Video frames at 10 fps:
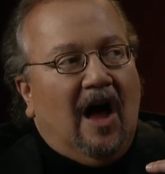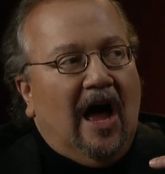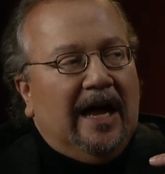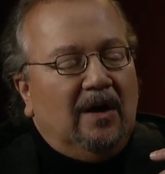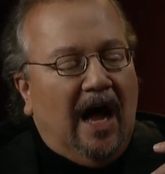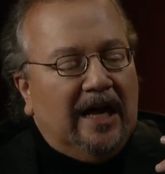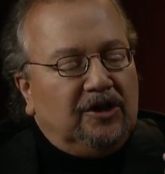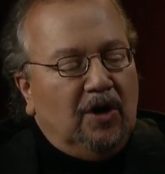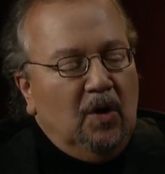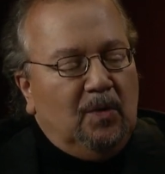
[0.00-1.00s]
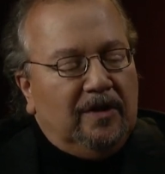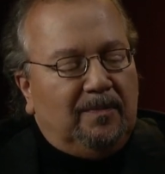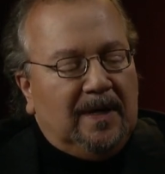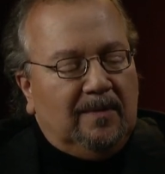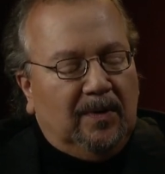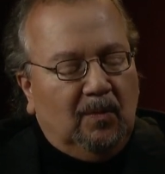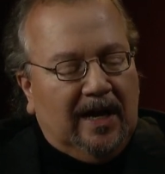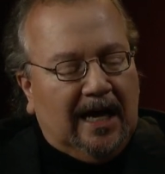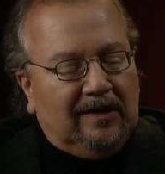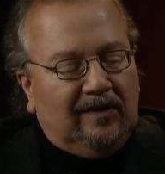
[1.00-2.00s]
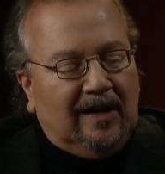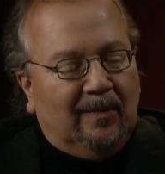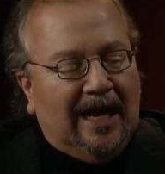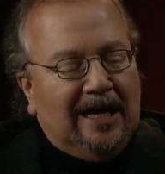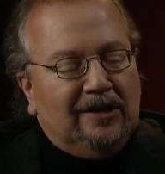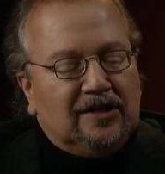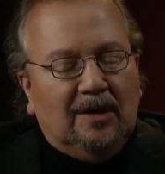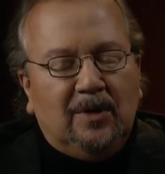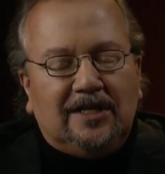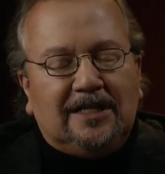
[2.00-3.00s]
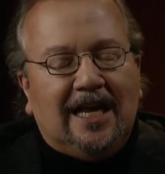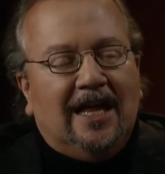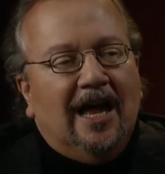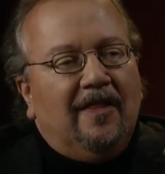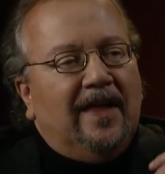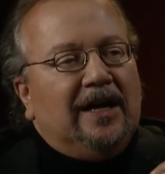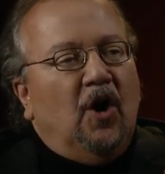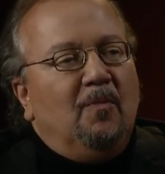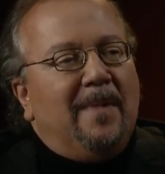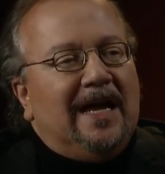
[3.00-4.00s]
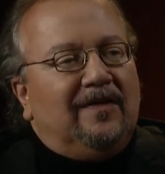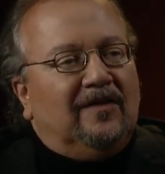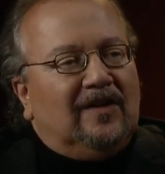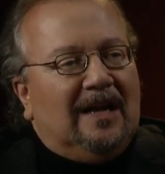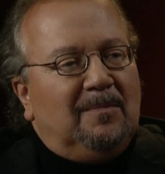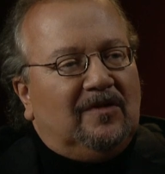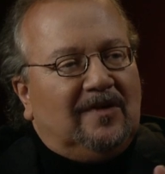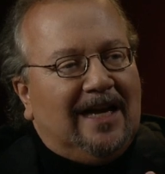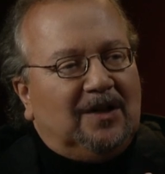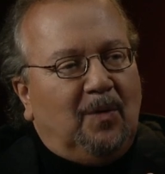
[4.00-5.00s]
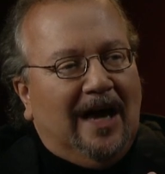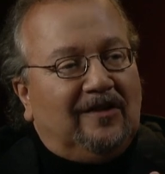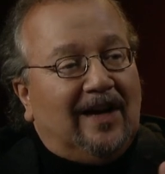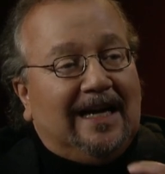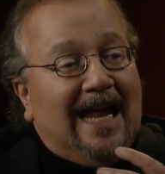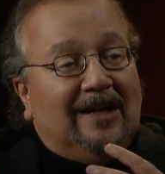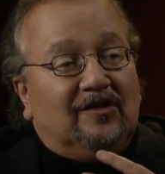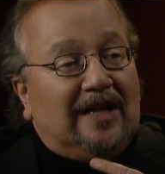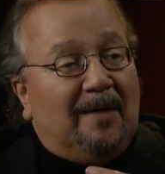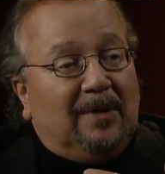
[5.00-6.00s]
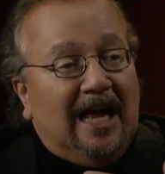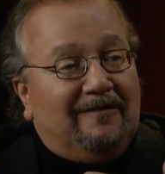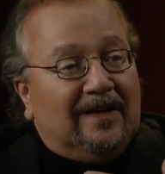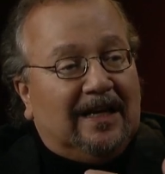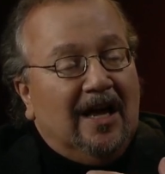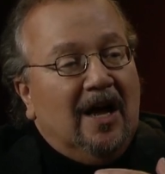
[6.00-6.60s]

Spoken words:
I joke with people when I hear someone say they don't make the same mistake twice, I can't stop laughing